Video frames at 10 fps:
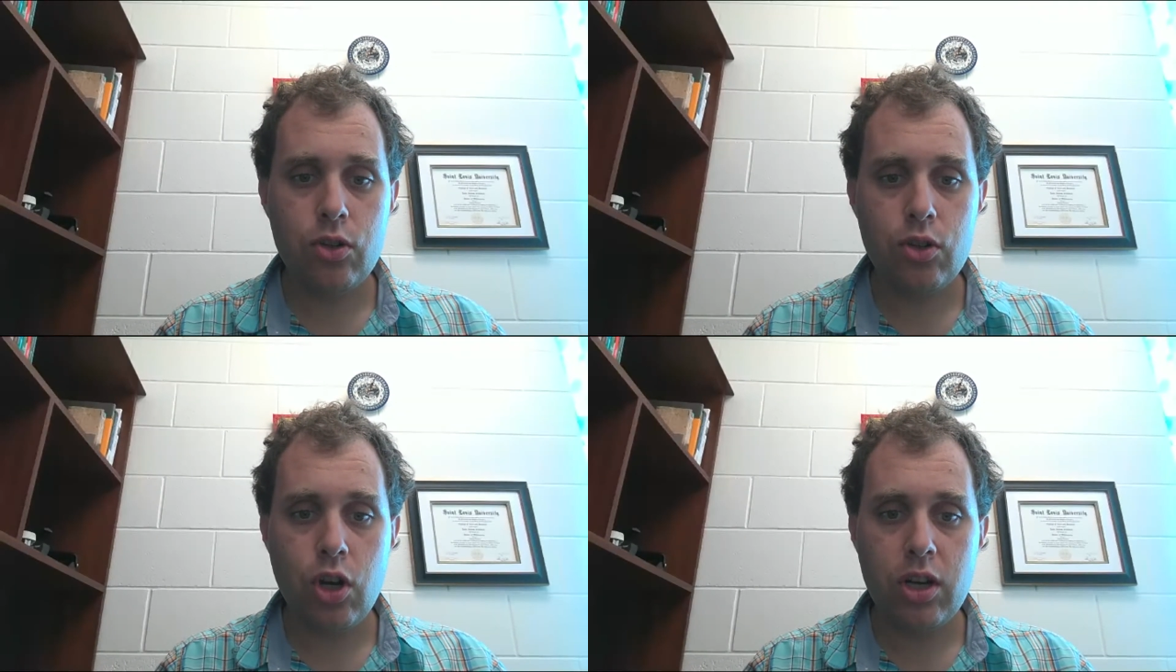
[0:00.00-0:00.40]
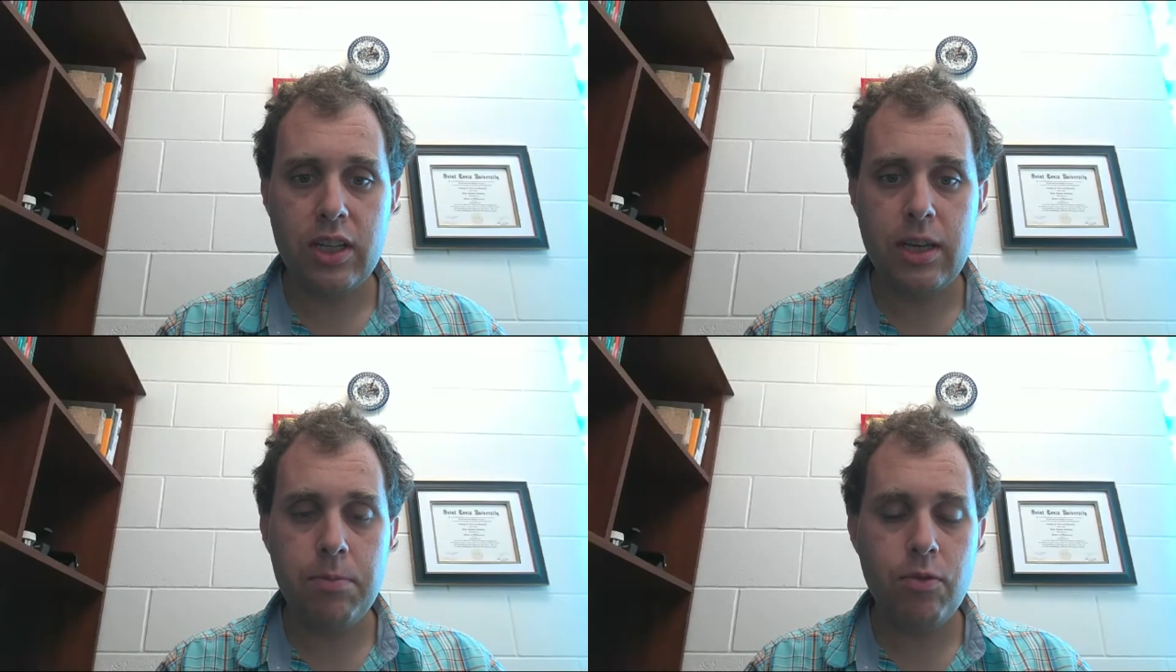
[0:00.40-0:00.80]
John
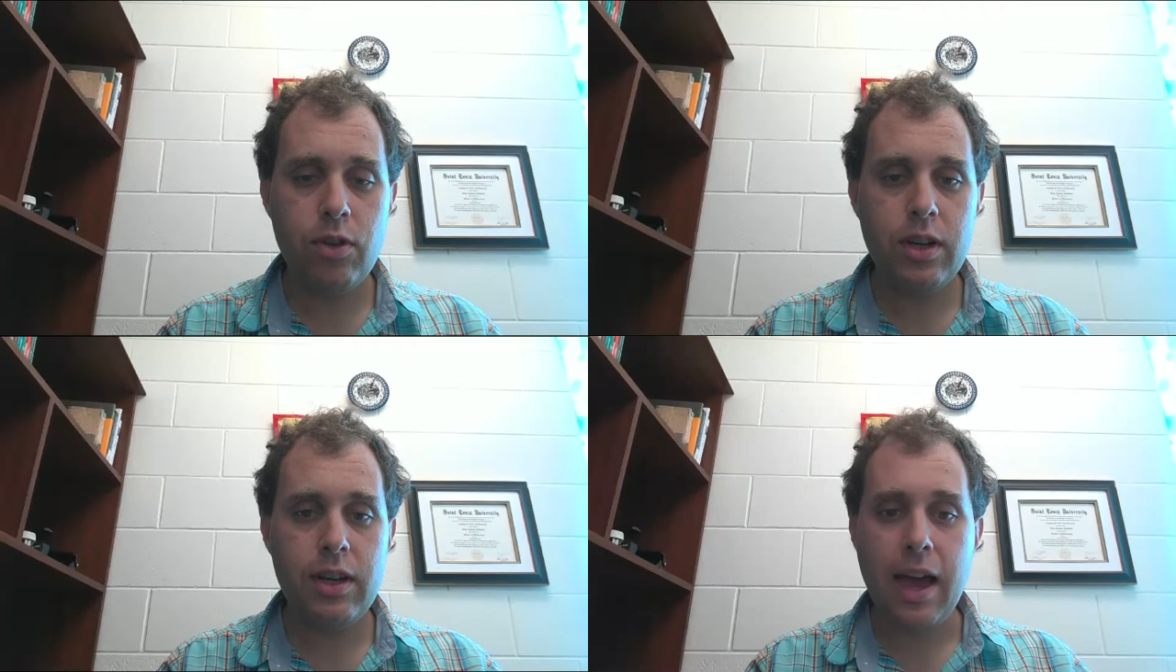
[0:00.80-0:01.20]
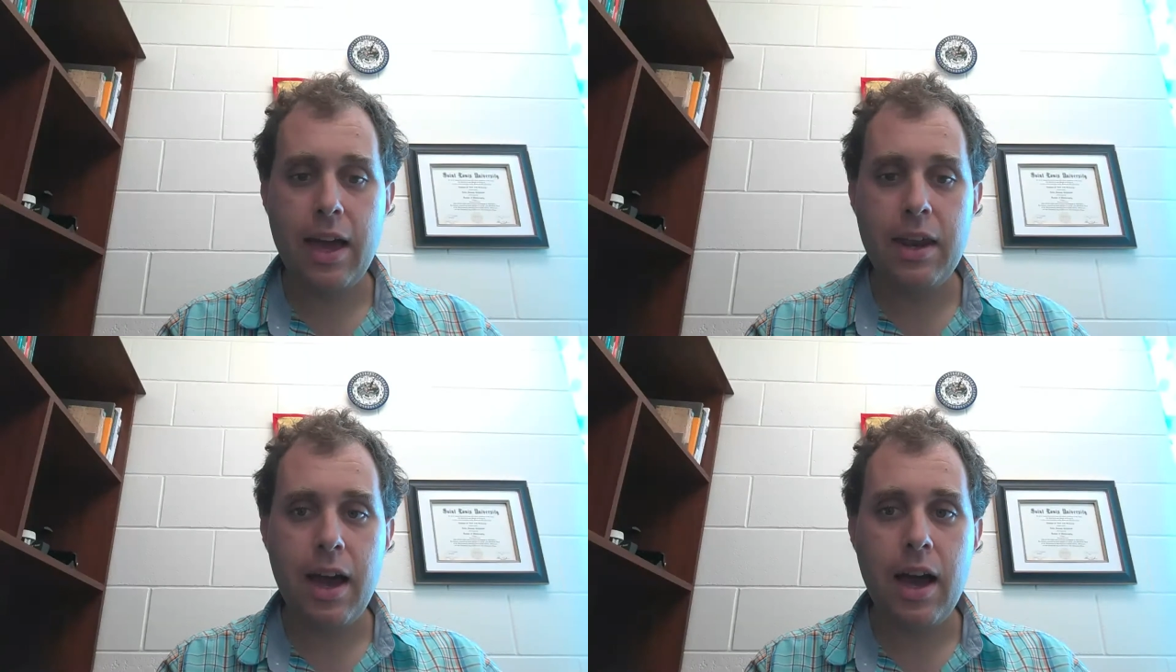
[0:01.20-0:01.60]
Giebfried,
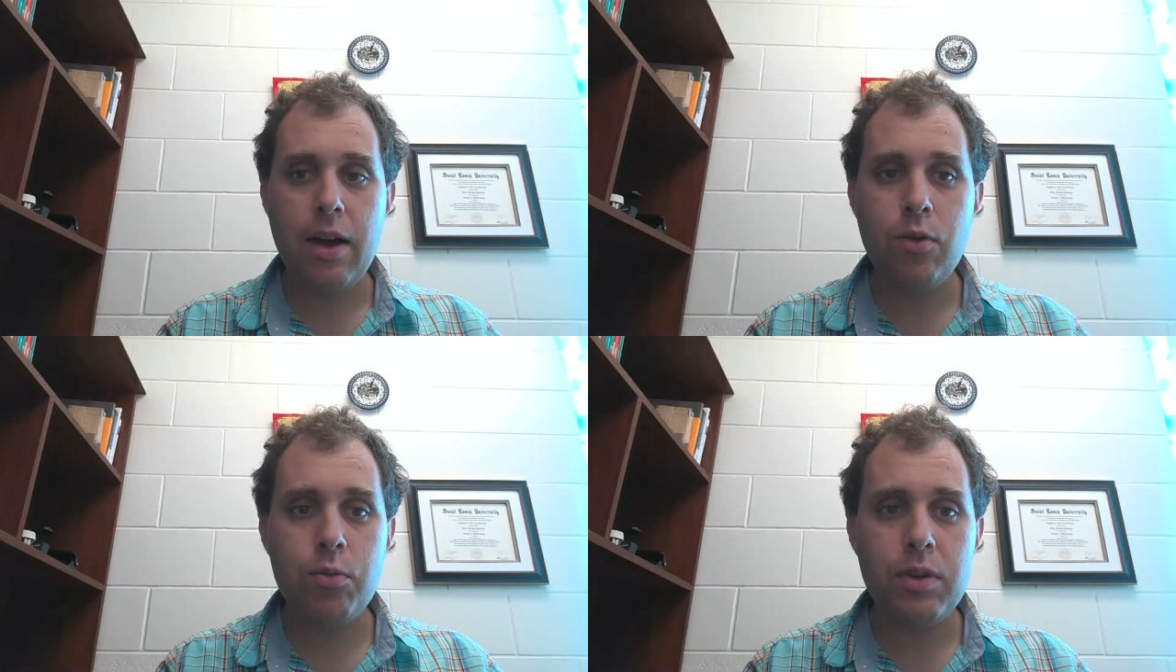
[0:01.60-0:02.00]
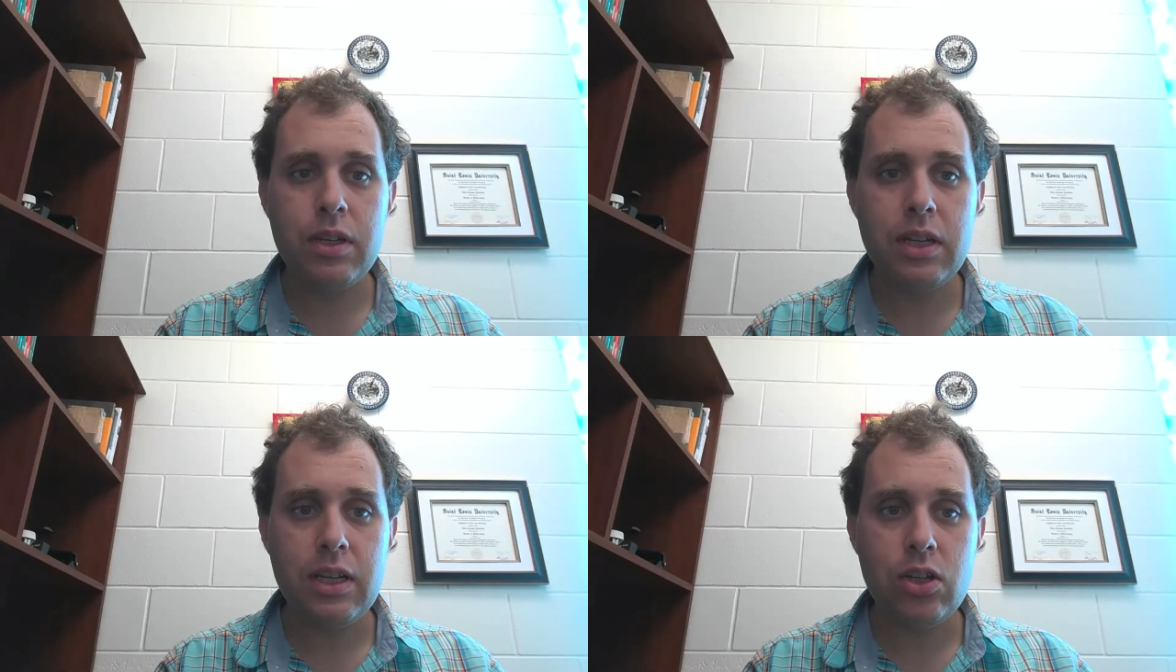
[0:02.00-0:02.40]
and I will be
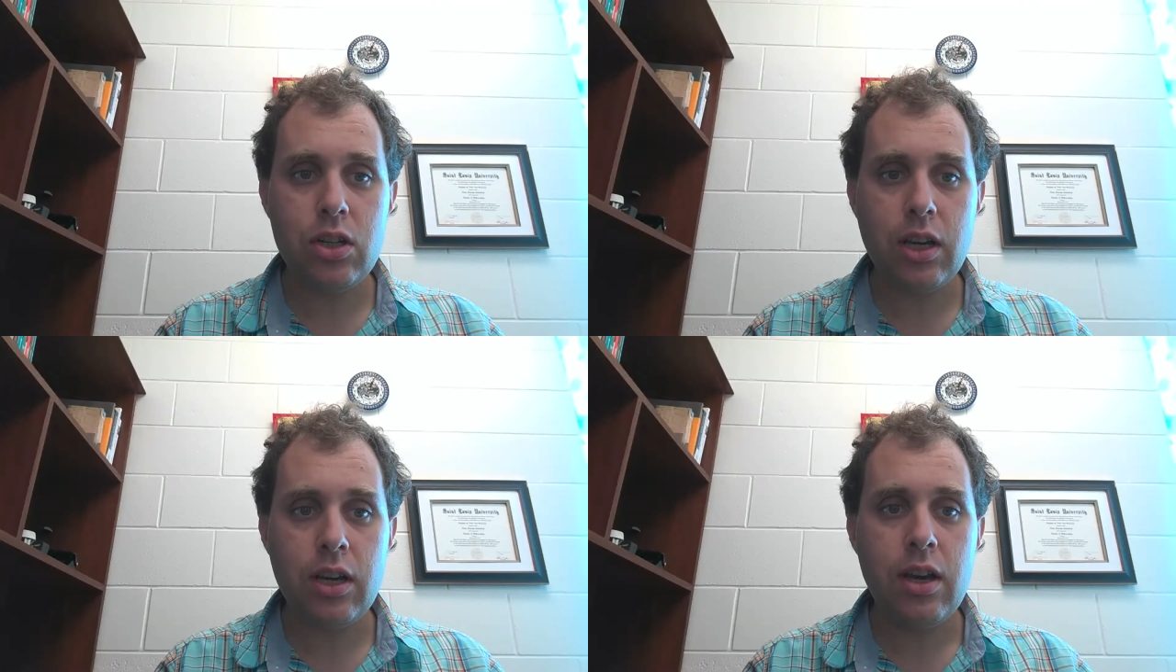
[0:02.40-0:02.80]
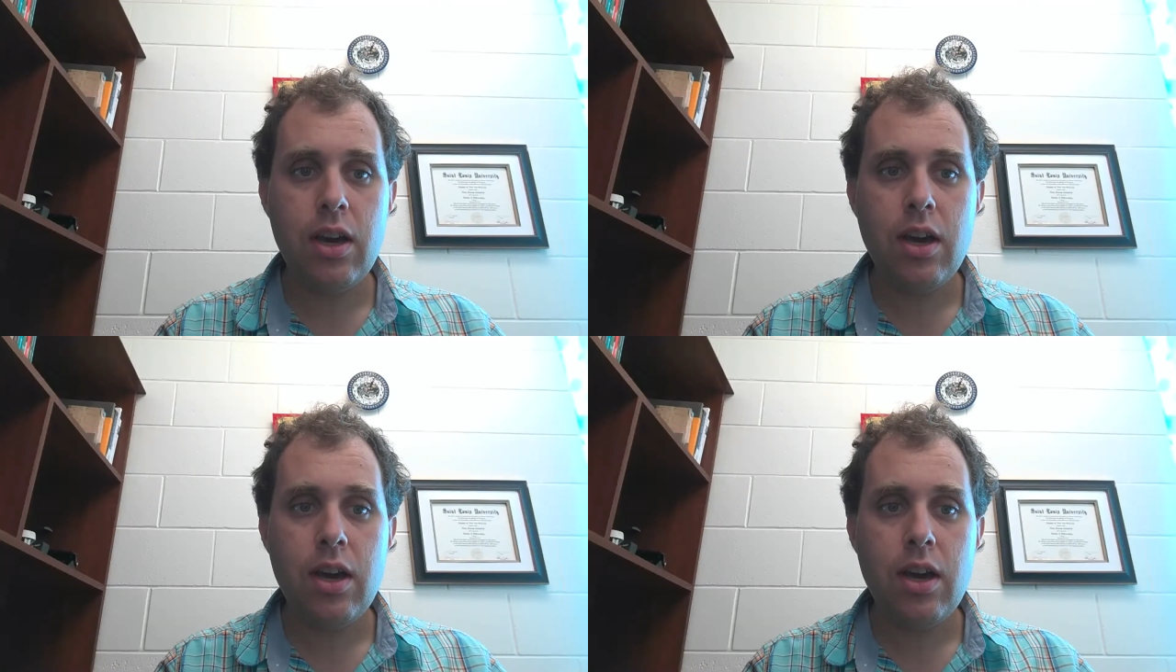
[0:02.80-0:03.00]
teaching